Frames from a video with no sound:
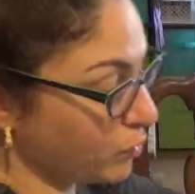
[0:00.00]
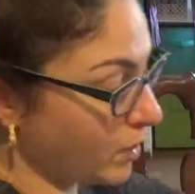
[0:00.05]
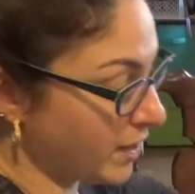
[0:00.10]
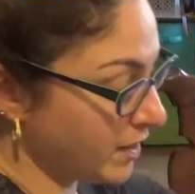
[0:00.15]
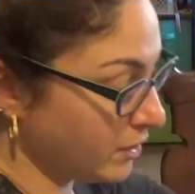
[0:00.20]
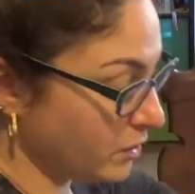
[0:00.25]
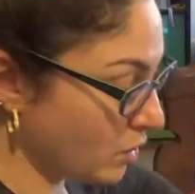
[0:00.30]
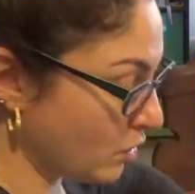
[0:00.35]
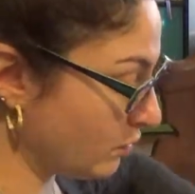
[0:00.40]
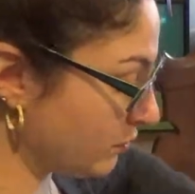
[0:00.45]

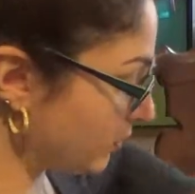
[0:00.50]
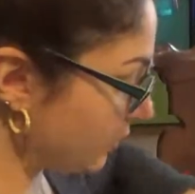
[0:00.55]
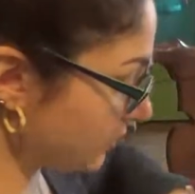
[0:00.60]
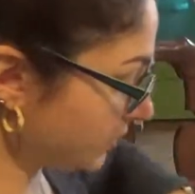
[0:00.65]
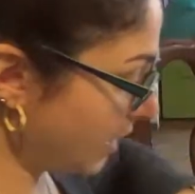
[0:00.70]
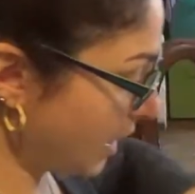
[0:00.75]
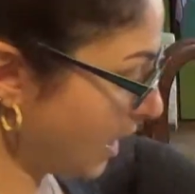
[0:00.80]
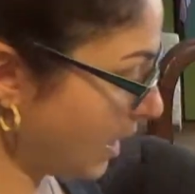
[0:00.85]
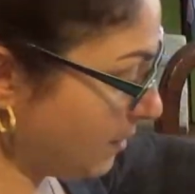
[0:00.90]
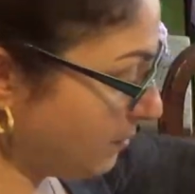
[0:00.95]
right over
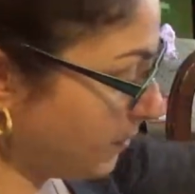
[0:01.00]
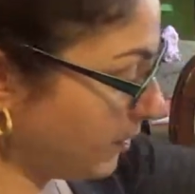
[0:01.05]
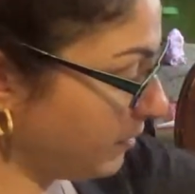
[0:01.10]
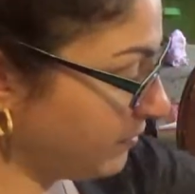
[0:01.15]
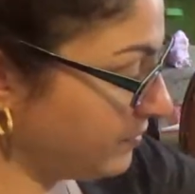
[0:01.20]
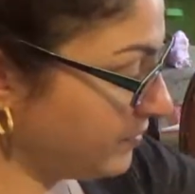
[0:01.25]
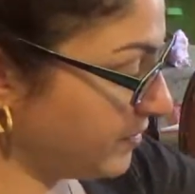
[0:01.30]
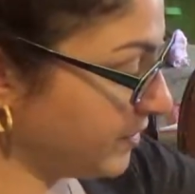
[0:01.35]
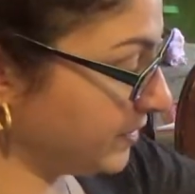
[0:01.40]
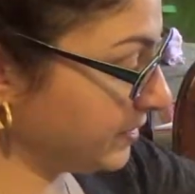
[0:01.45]
top
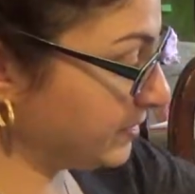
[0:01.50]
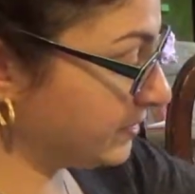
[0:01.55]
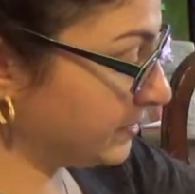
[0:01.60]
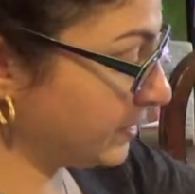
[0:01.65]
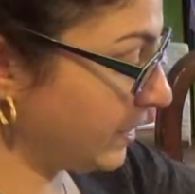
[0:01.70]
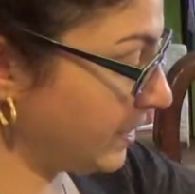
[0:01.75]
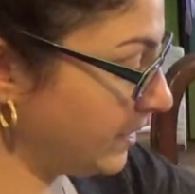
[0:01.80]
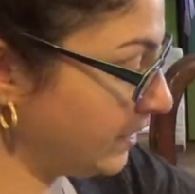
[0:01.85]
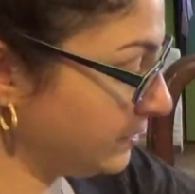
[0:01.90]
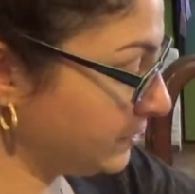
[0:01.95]
of this
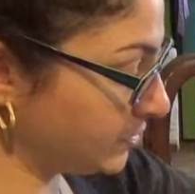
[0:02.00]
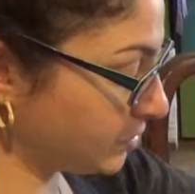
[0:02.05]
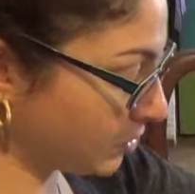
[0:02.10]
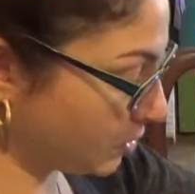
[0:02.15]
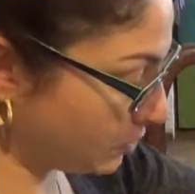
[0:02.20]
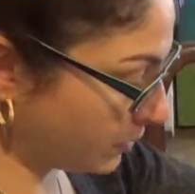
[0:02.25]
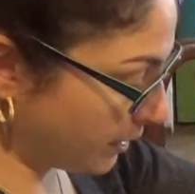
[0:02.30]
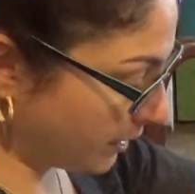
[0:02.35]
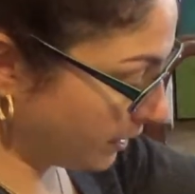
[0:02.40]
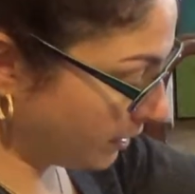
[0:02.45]
science
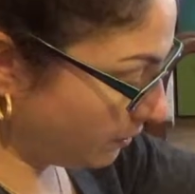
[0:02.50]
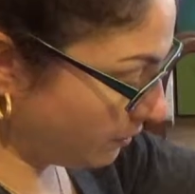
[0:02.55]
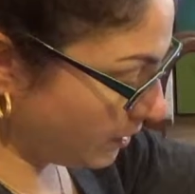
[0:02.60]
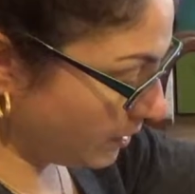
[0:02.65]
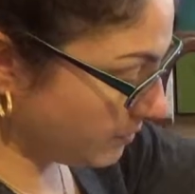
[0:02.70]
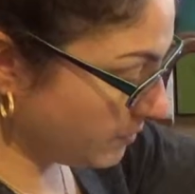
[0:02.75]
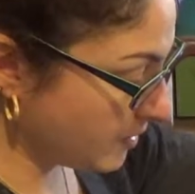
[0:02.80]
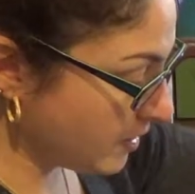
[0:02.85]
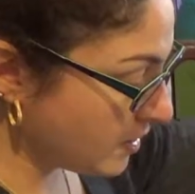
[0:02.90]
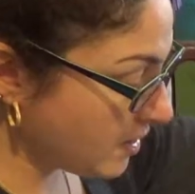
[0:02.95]

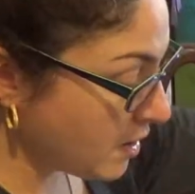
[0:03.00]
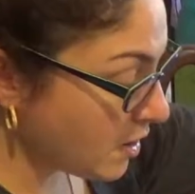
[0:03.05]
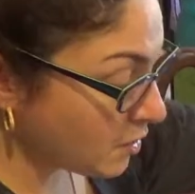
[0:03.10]
curriculum